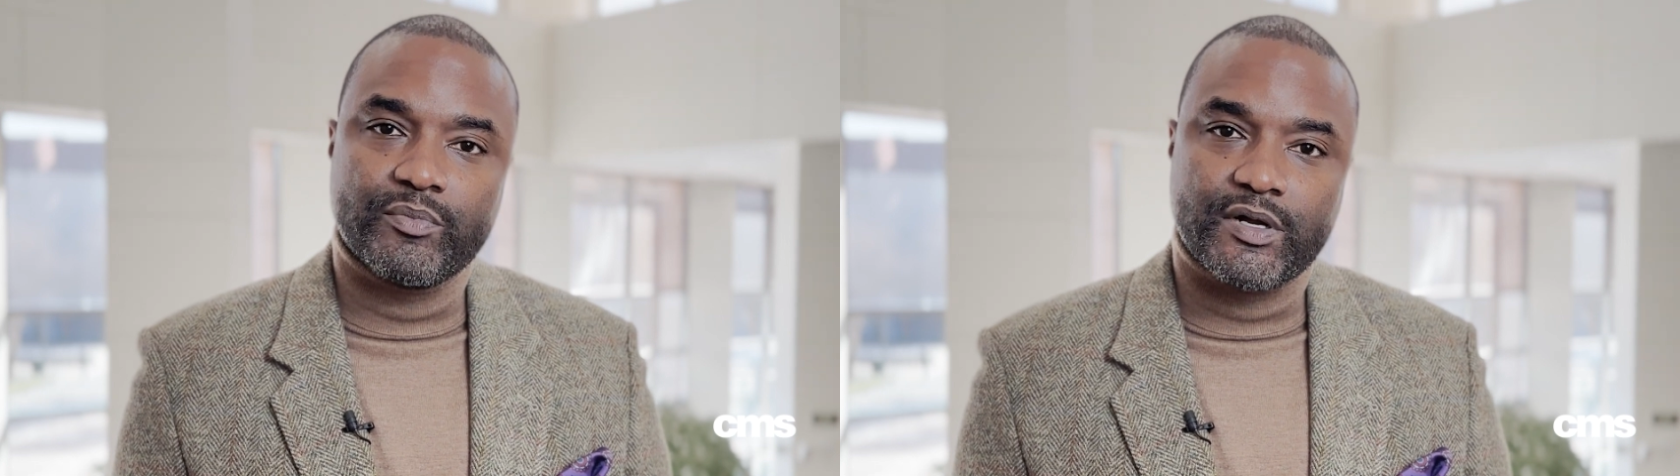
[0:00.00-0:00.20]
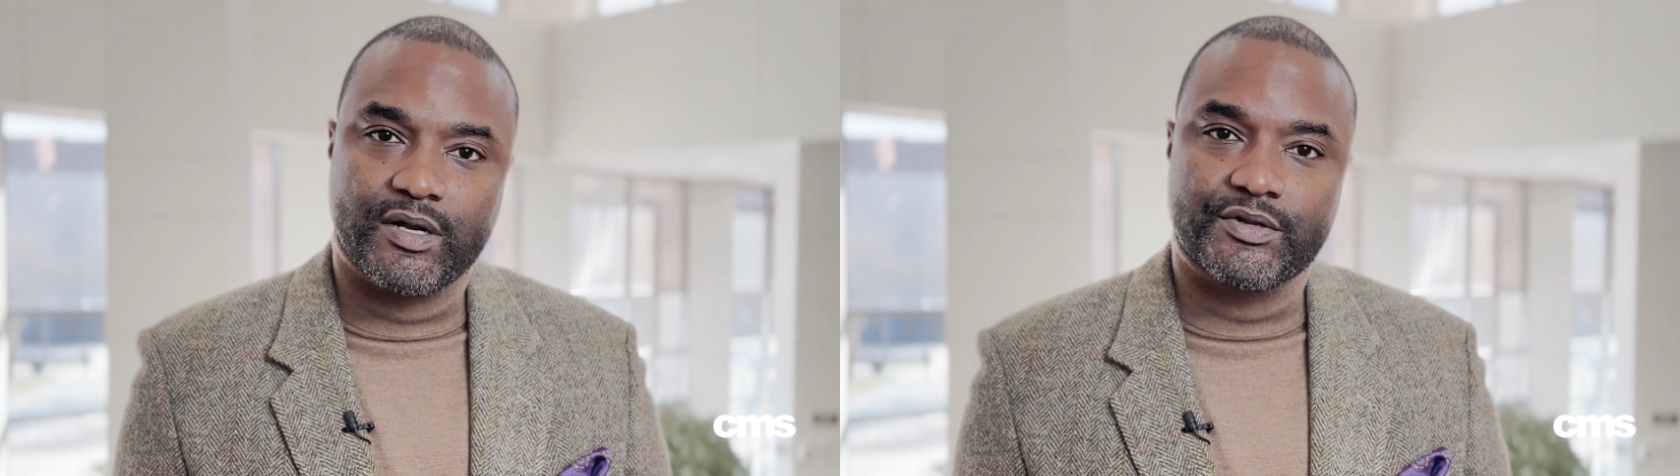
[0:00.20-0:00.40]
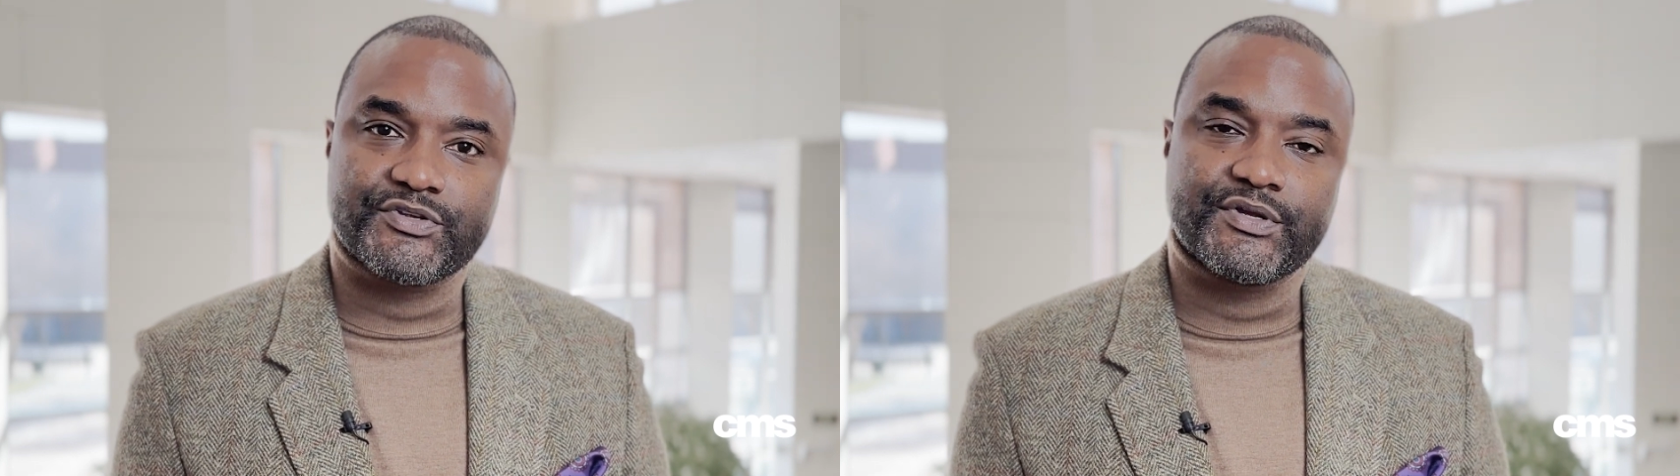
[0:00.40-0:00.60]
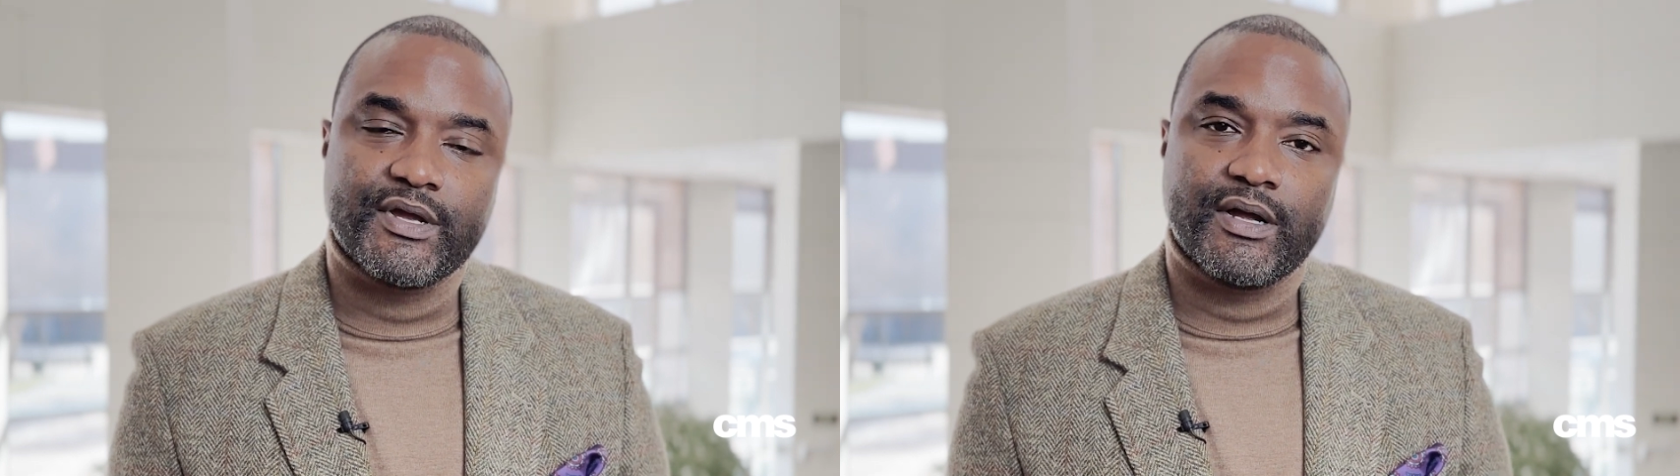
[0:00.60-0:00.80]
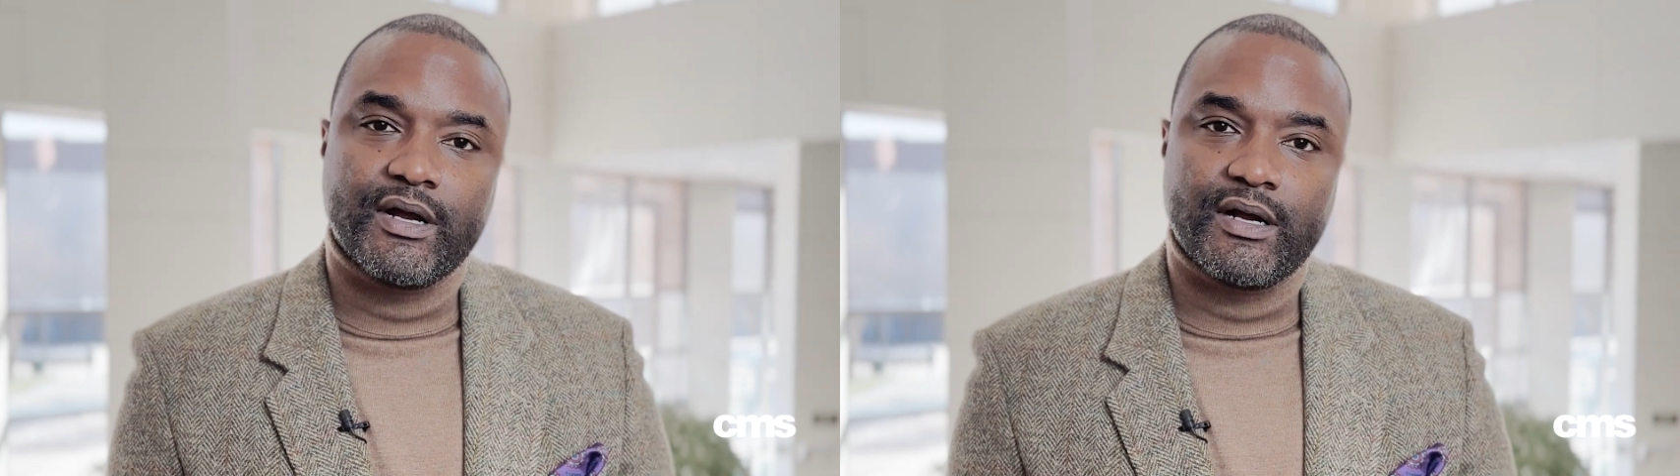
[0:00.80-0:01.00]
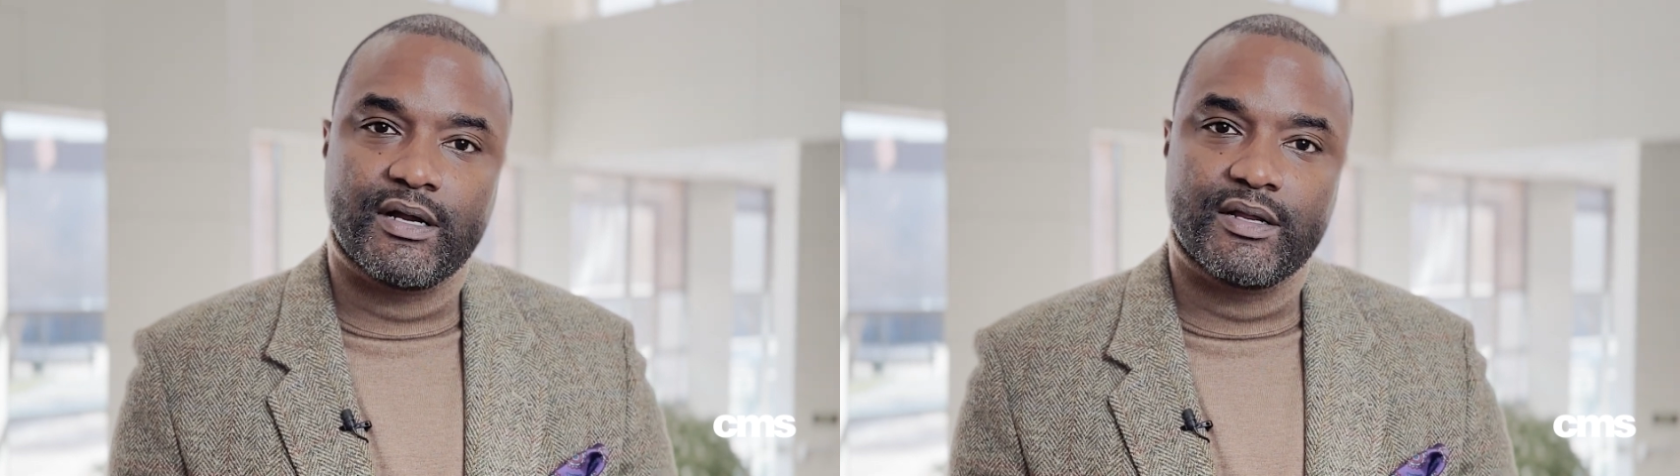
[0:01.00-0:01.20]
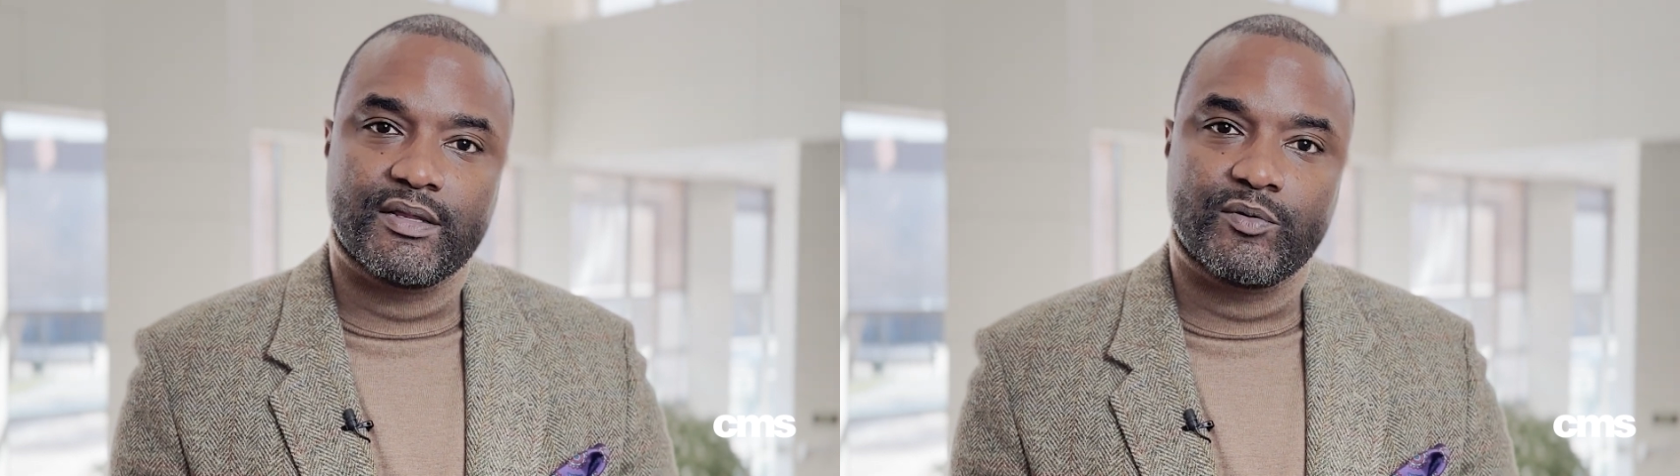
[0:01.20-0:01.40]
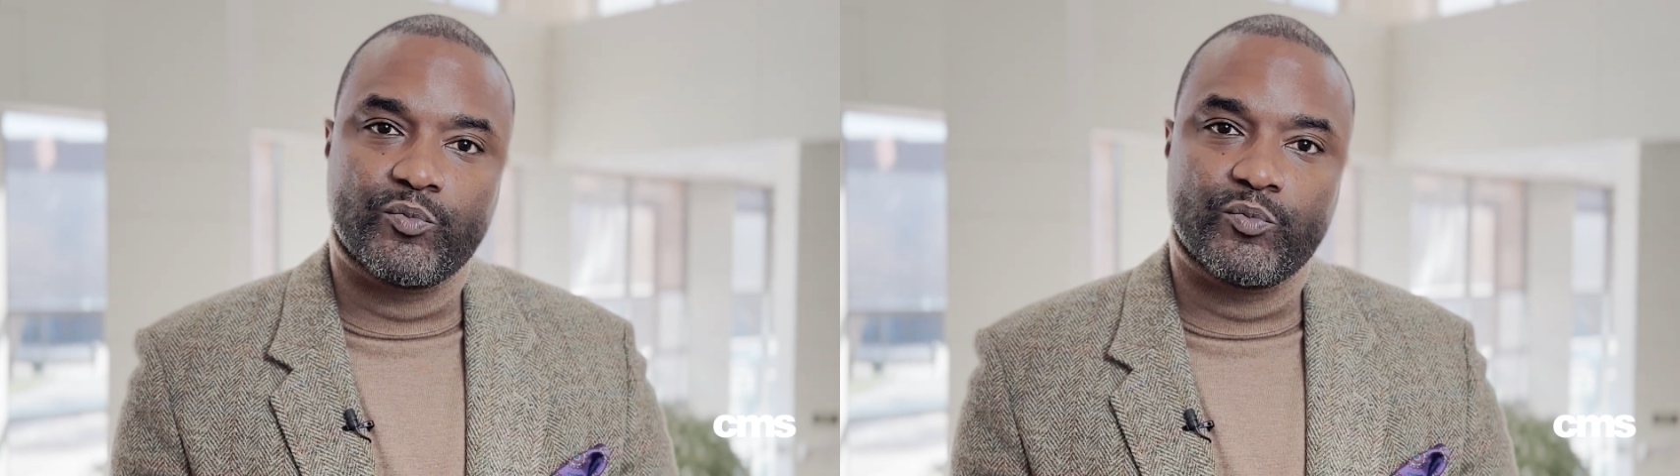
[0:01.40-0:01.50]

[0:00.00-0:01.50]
because uh,